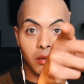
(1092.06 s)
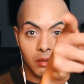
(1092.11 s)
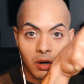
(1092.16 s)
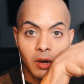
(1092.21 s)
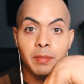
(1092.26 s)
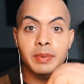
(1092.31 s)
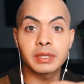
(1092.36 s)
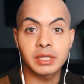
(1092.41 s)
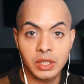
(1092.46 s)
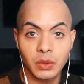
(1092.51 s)
her
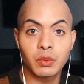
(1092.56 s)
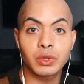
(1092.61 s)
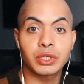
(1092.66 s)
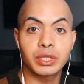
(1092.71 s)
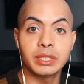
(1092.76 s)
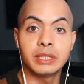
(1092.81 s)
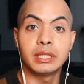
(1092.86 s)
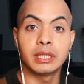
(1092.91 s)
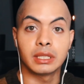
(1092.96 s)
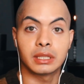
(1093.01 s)
up and see what
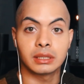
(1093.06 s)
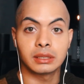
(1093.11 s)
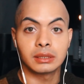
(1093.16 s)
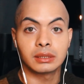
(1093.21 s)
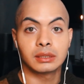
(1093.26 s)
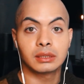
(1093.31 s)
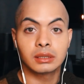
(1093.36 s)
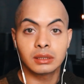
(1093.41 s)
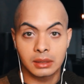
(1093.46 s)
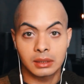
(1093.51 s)
she did.
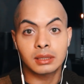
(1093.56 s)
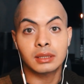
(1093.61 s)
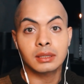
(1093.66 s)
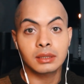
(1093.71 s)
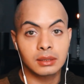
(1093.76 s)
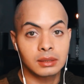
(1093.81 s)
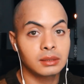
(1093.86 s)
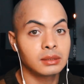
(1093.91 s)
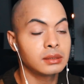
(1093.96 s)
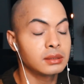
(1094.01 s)

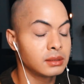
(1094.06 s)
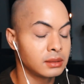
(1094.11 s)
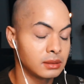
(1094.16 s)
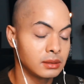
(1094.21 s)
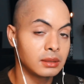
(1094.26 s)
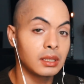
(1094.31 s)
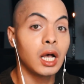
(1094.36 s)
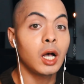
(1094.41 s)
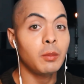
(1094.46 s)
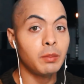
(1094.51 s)
Uh-huh.
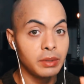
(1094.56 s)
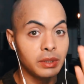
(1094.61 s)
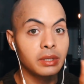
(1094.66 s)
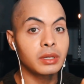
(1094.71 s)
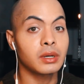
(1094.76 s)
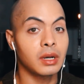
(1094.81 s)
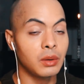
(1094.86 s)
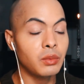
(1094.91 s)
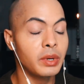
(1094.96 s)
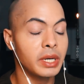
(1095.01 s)
I'll be
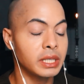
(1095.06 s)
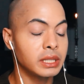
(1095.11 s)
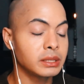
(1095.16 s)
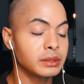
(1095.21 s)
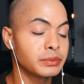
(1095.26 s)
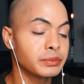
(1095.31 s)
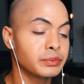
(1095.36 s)
here, I'll wait.